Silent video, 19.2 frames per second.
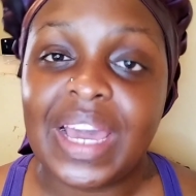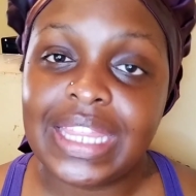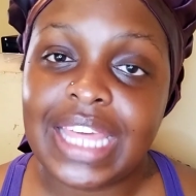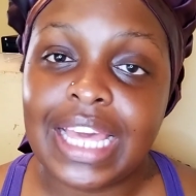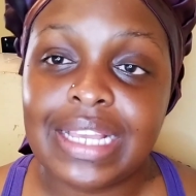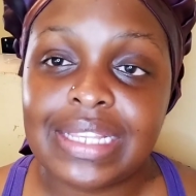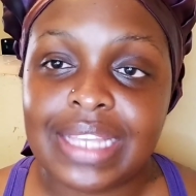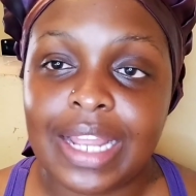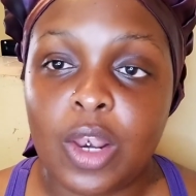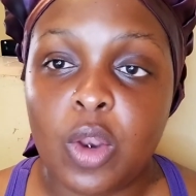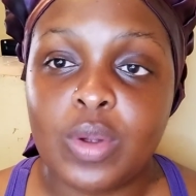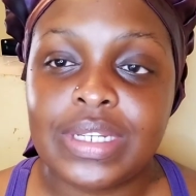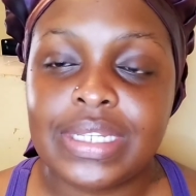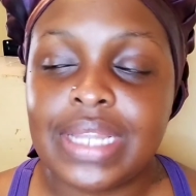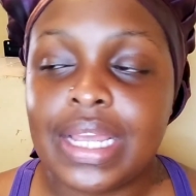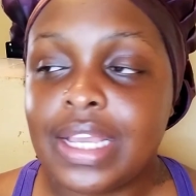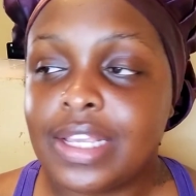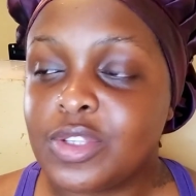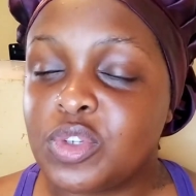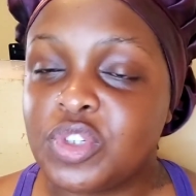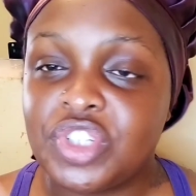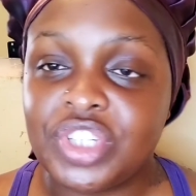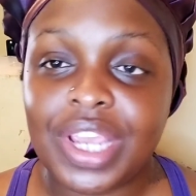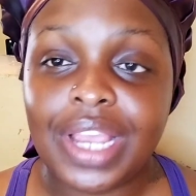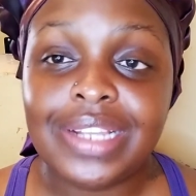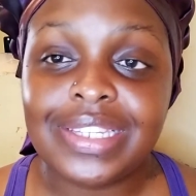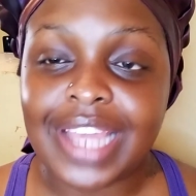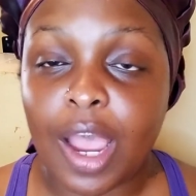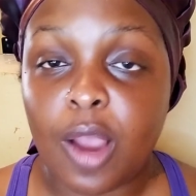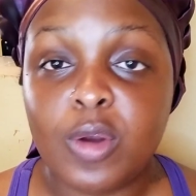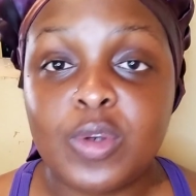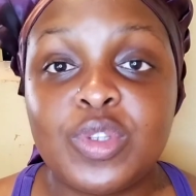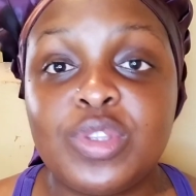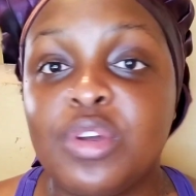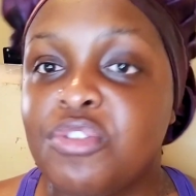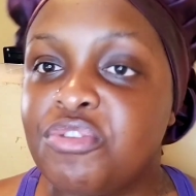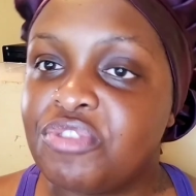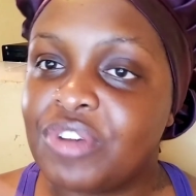Thanks a lot. So share it out
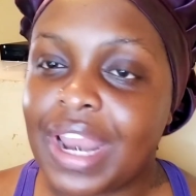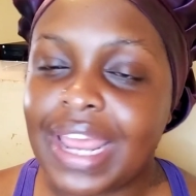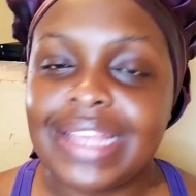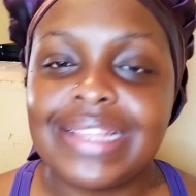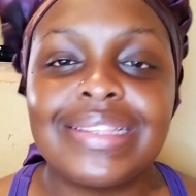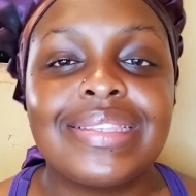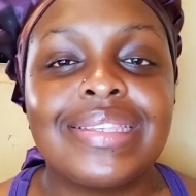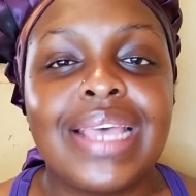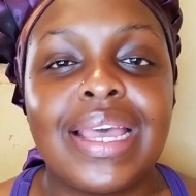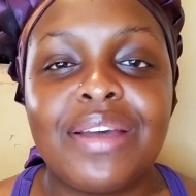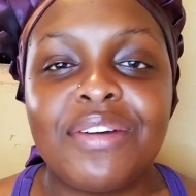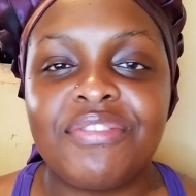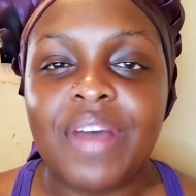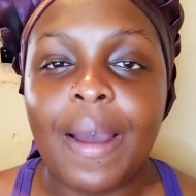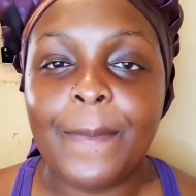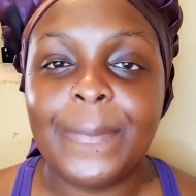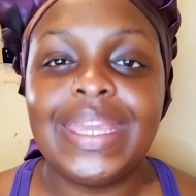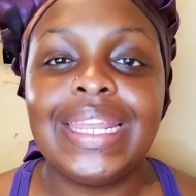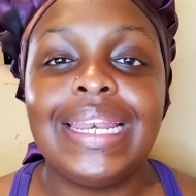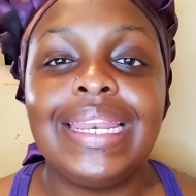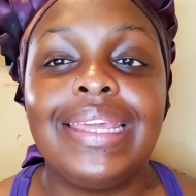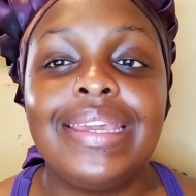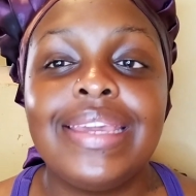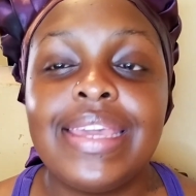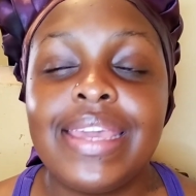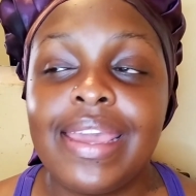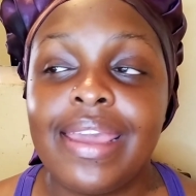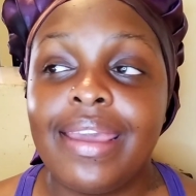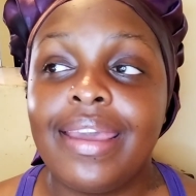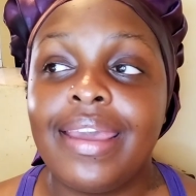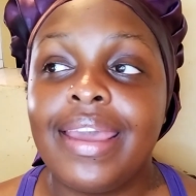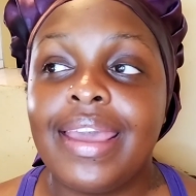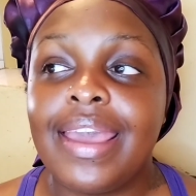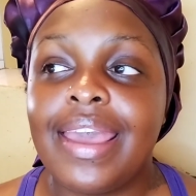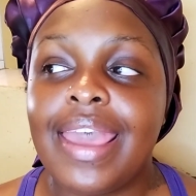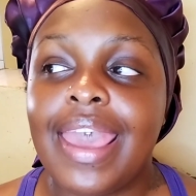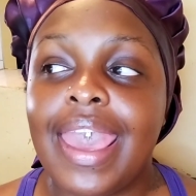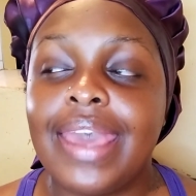to your friends, family,
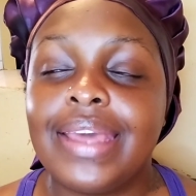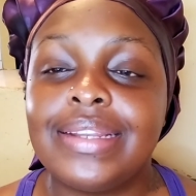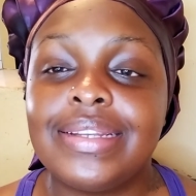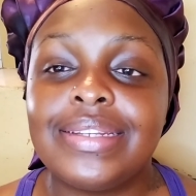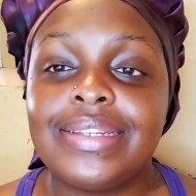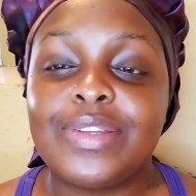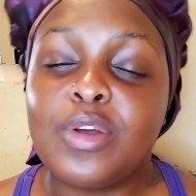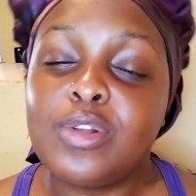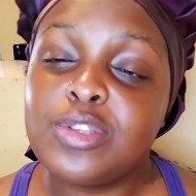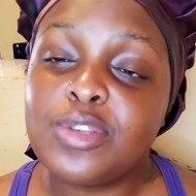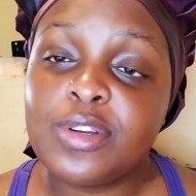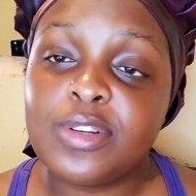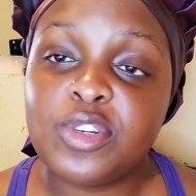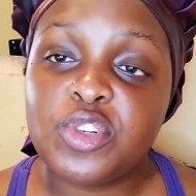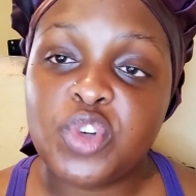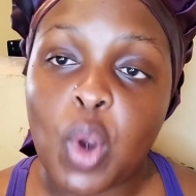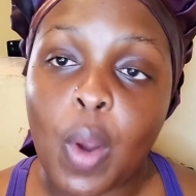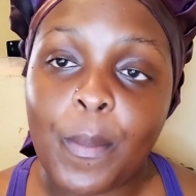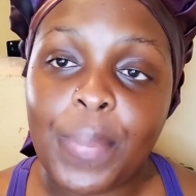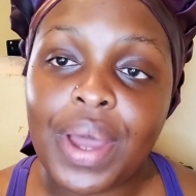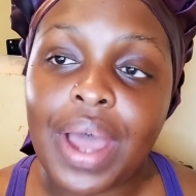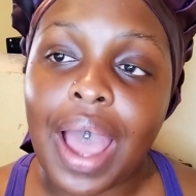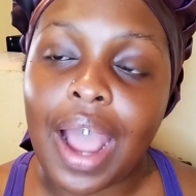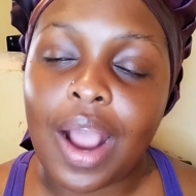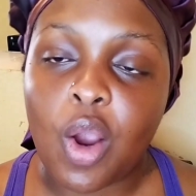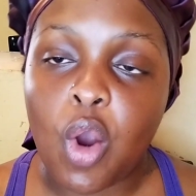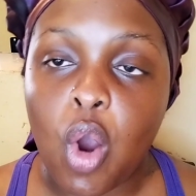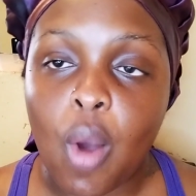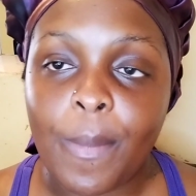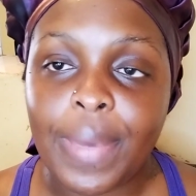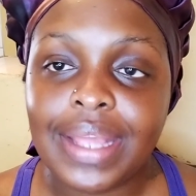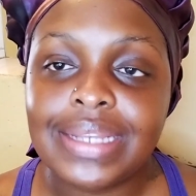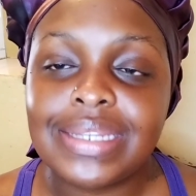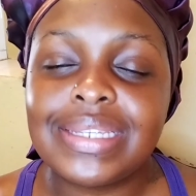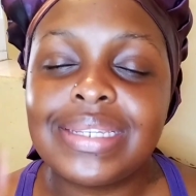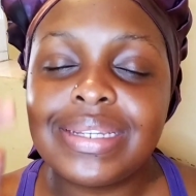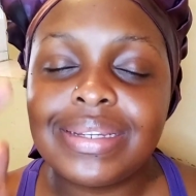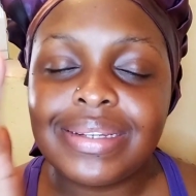and also drop a
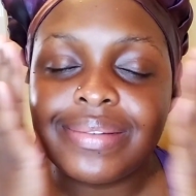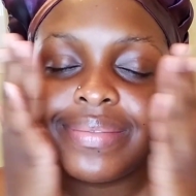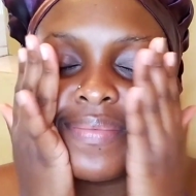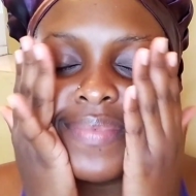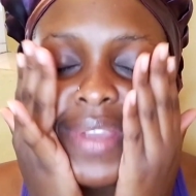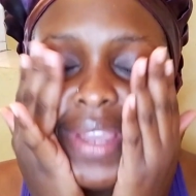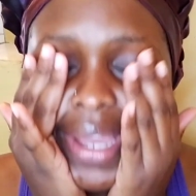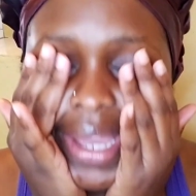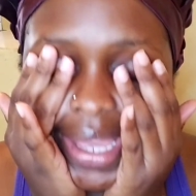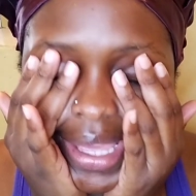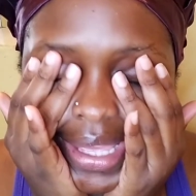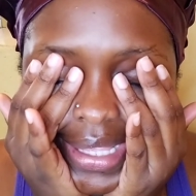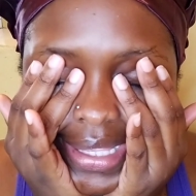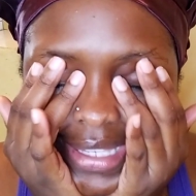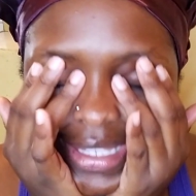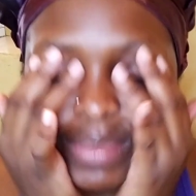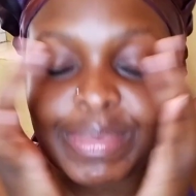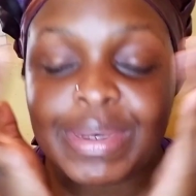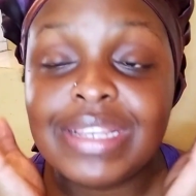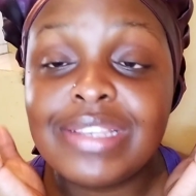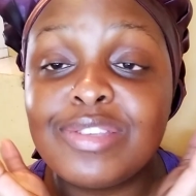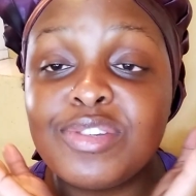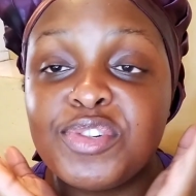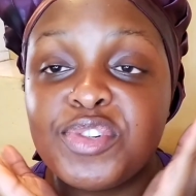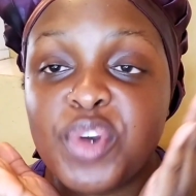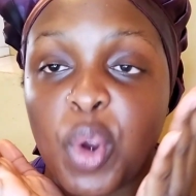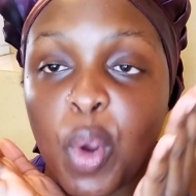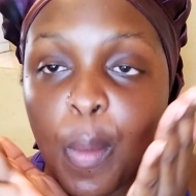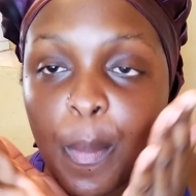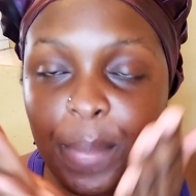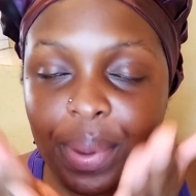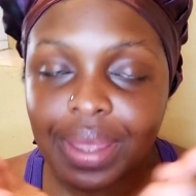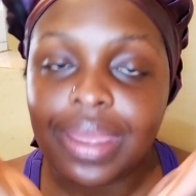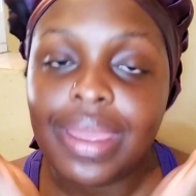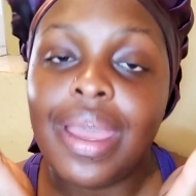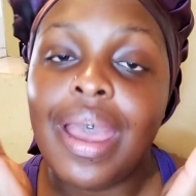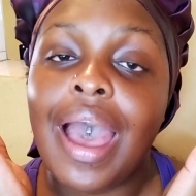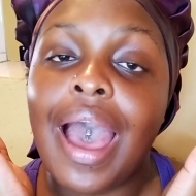comment. Guys, please drop
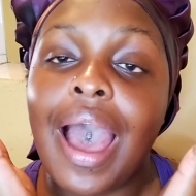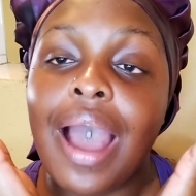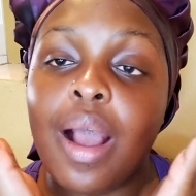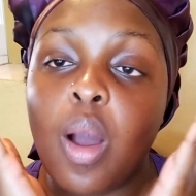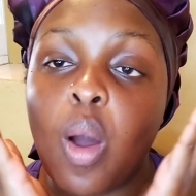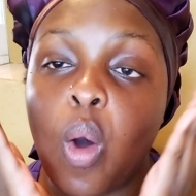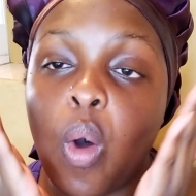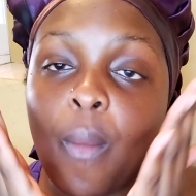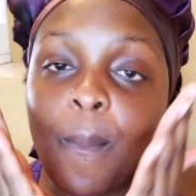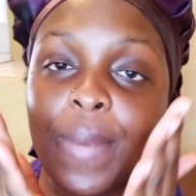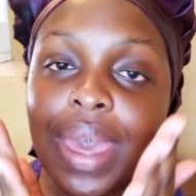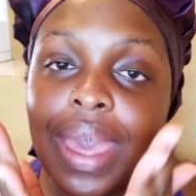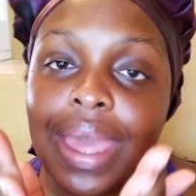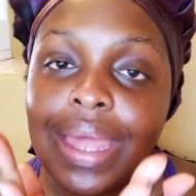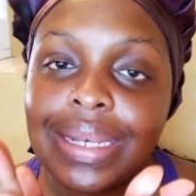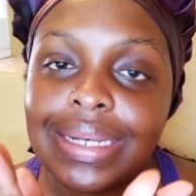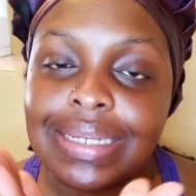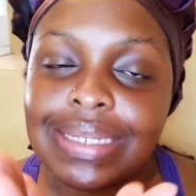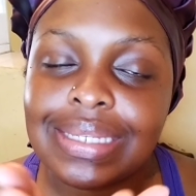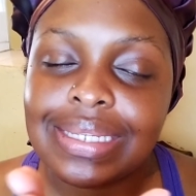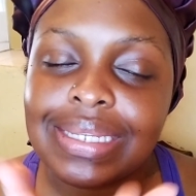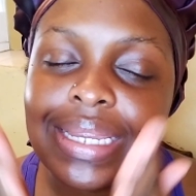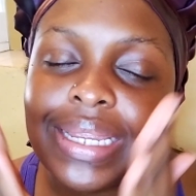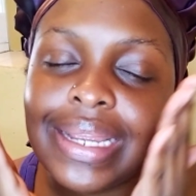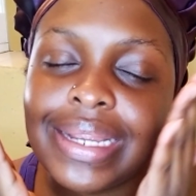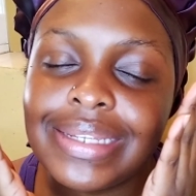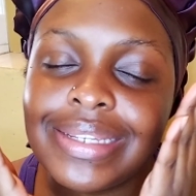a comment.